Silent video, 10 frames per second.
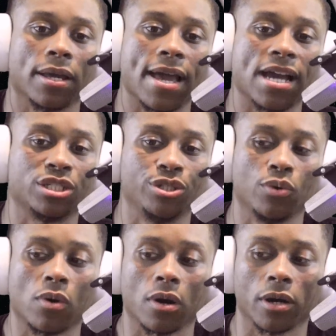as
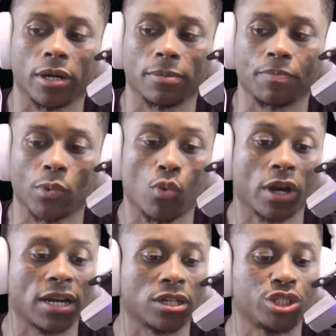you are
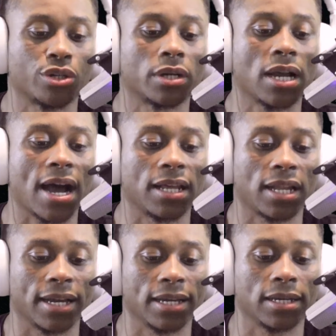working out your
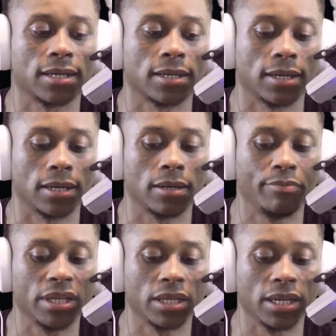godlike
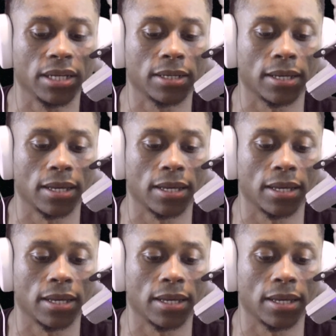ability,